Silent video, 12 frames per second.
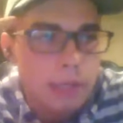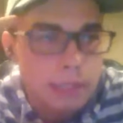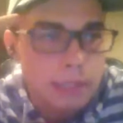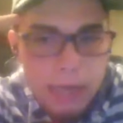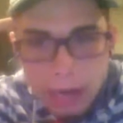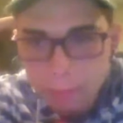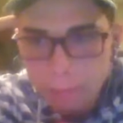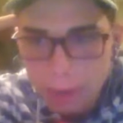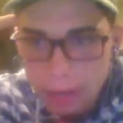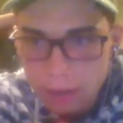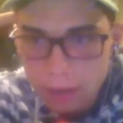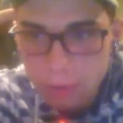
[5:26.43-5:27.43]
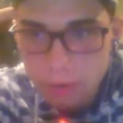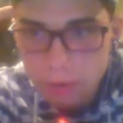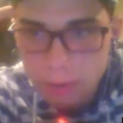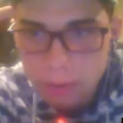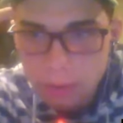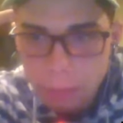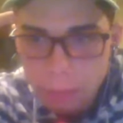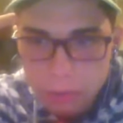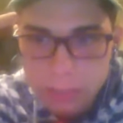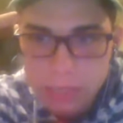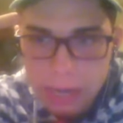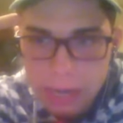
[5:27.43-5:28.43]
It's not about the
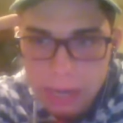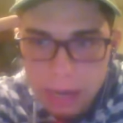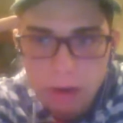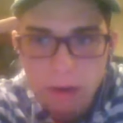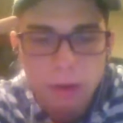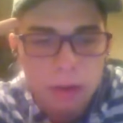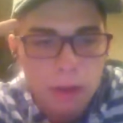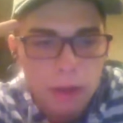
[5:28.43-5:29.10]
personnel.